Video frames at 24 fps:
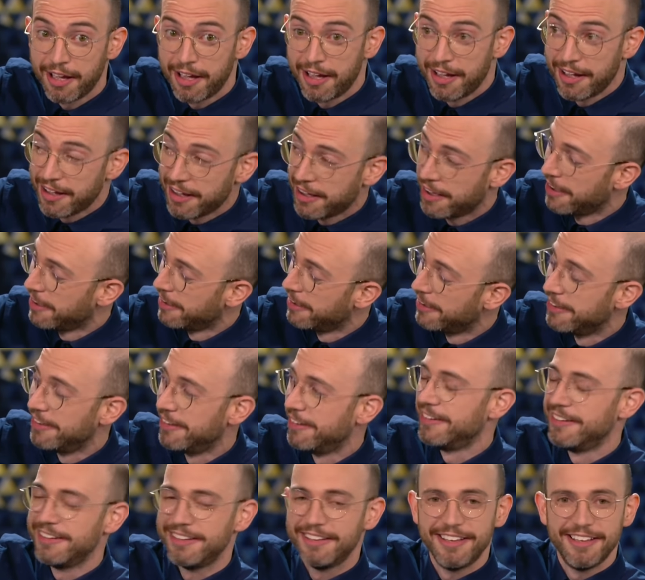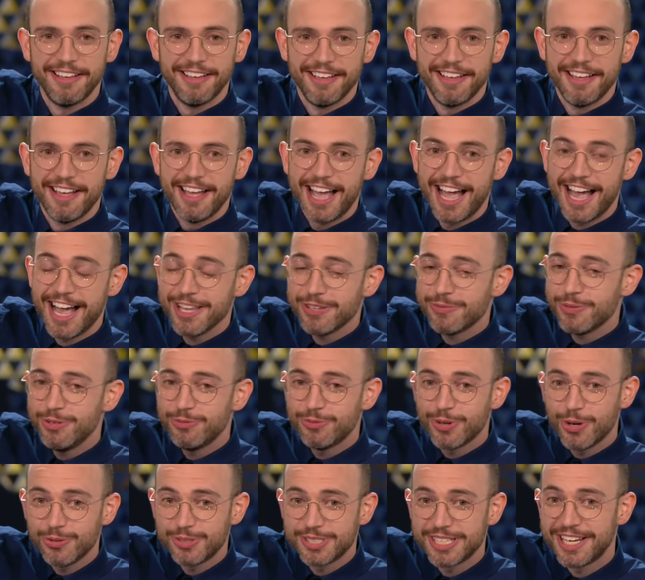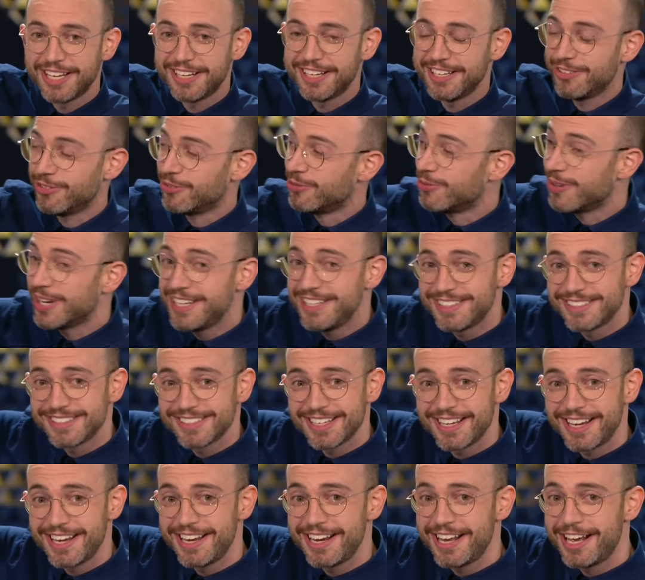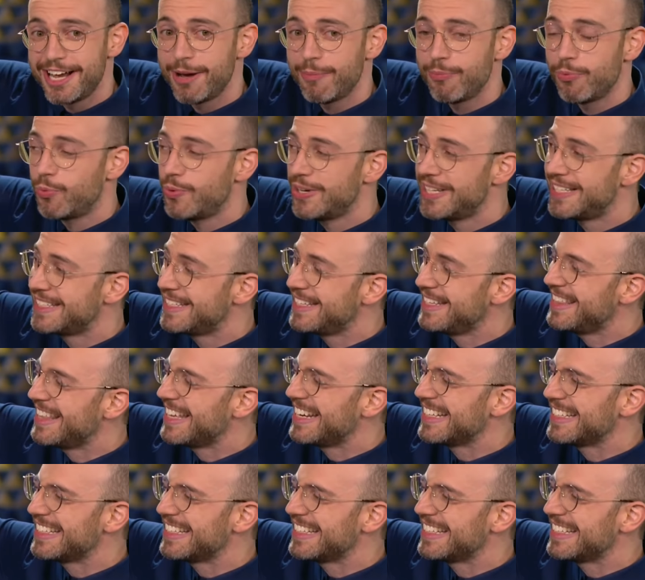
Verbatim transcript: It's me. As we rotate it right side up, we see that